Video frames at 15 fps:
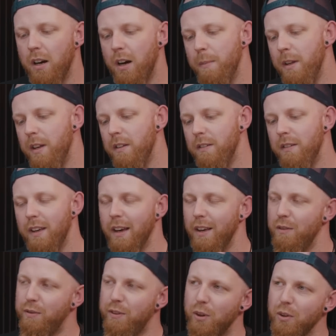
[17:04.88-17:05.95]
I mean, yeah,
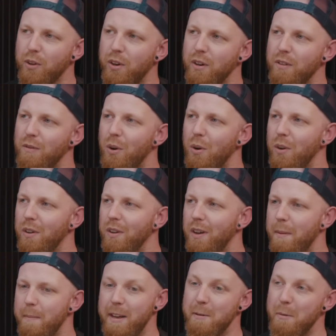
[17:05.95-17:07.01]
you've still got to roll
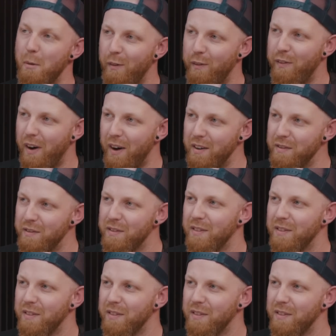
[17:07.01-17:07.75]
a minimum of 5.